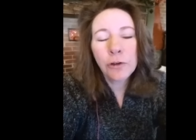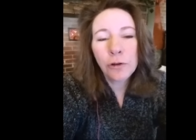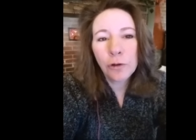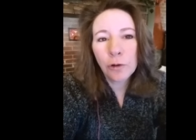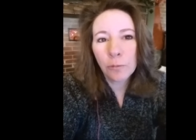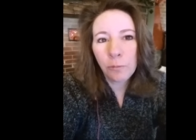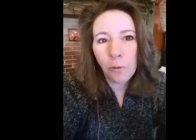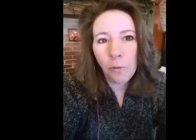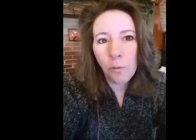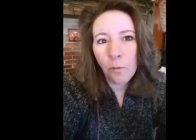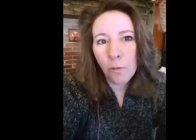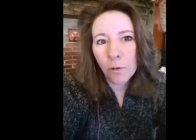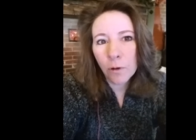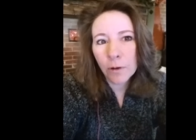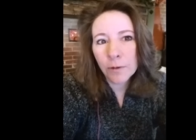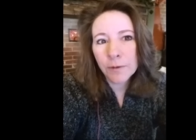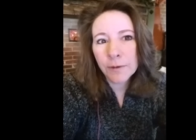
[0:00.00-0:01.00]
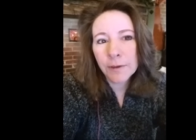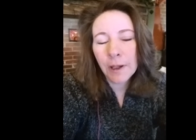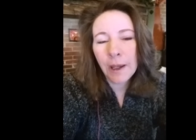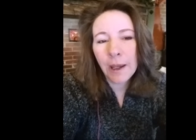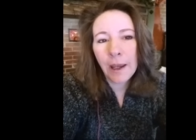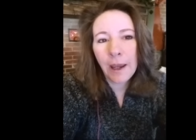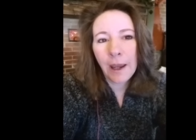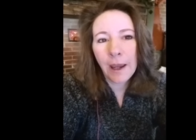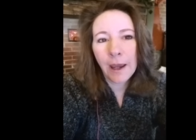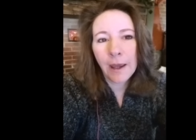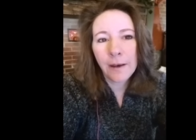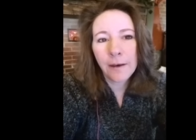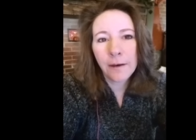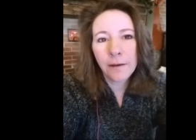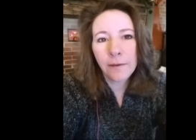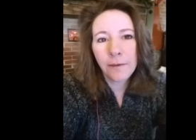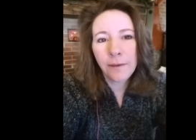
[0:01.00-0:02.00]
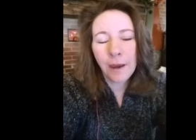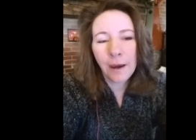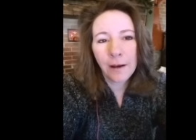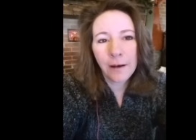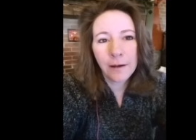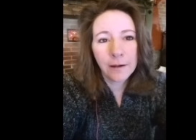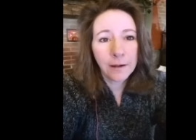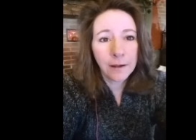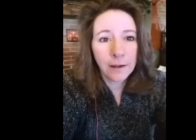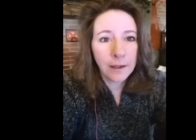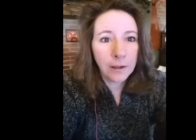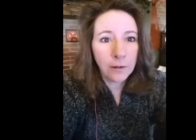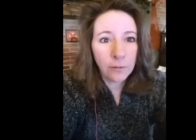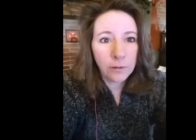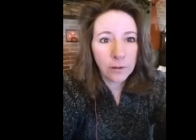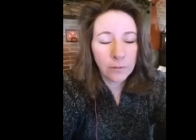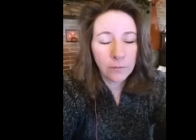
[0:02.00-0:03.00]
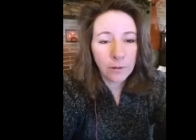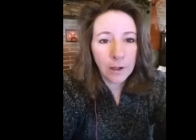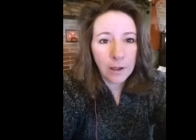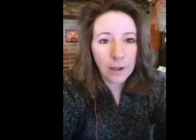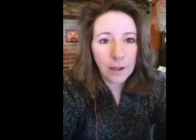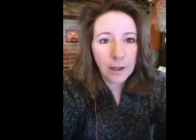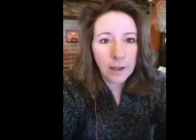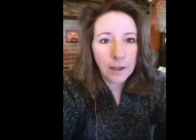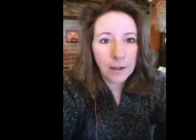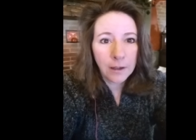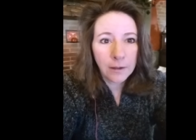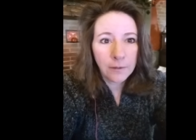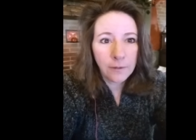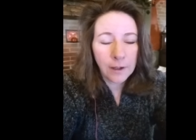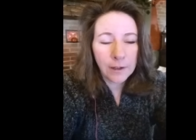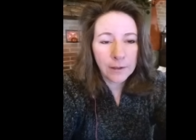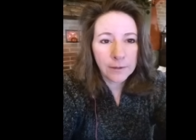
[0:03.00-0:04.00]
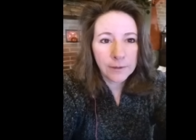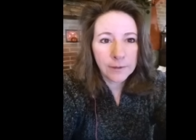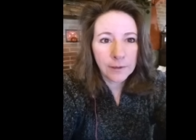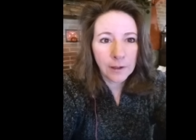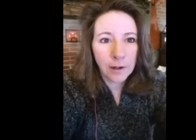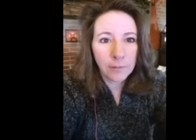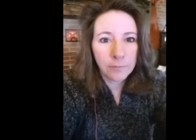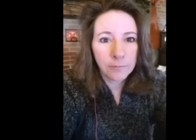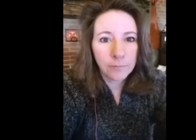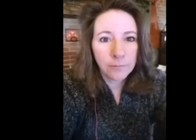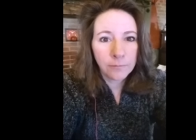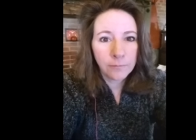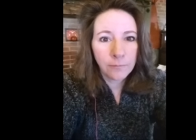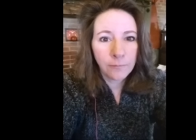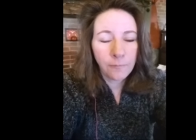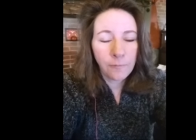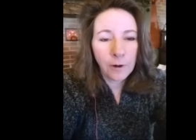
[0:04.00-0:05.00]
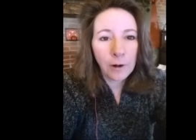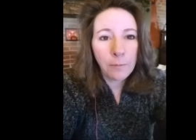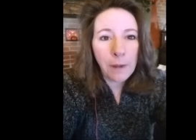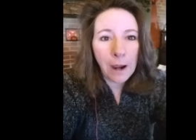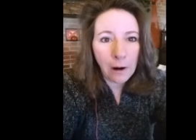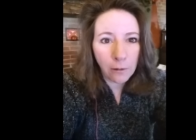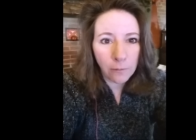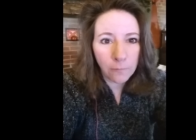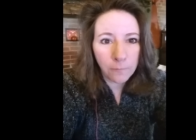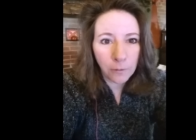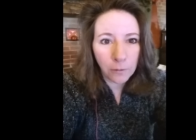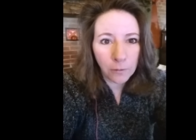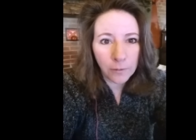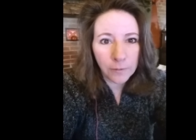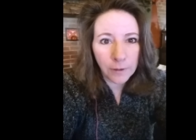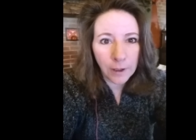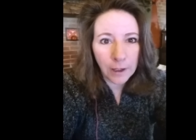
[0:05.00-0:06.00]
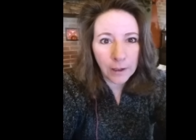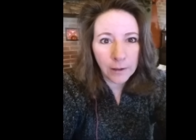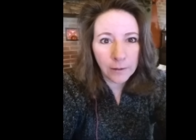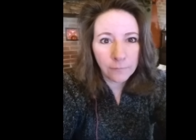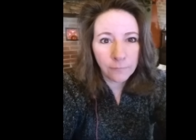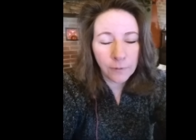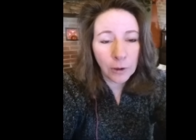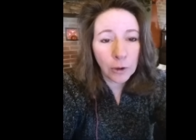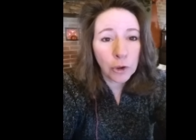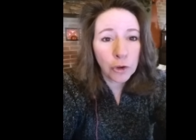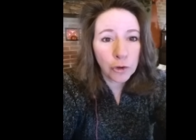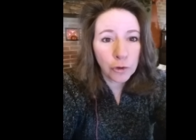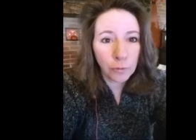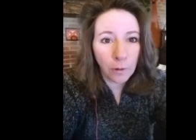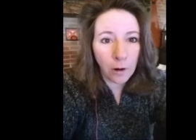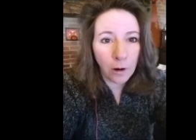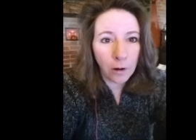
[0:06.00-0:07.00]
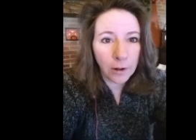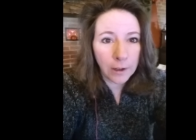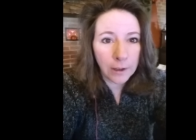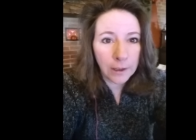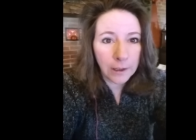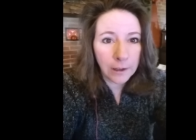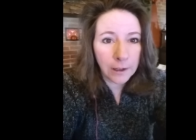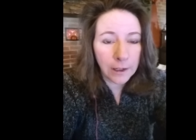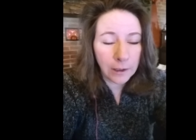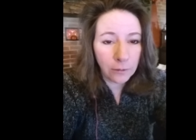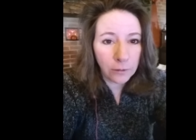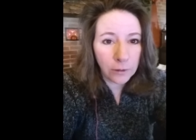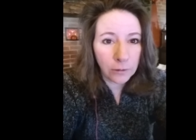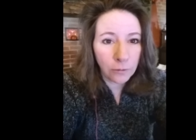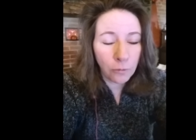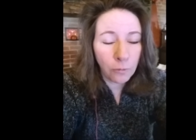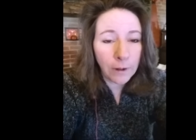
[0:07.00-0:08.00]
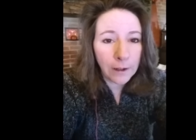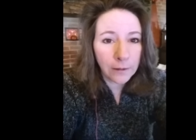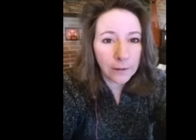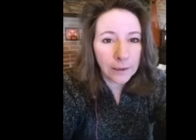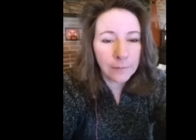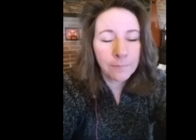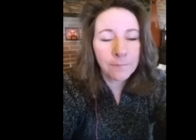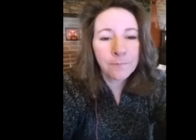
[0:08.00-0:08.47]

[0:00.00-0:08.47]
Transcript: your pores and that it can kill you, that it's um, very powerful and, and very strong and it could kill you quickly.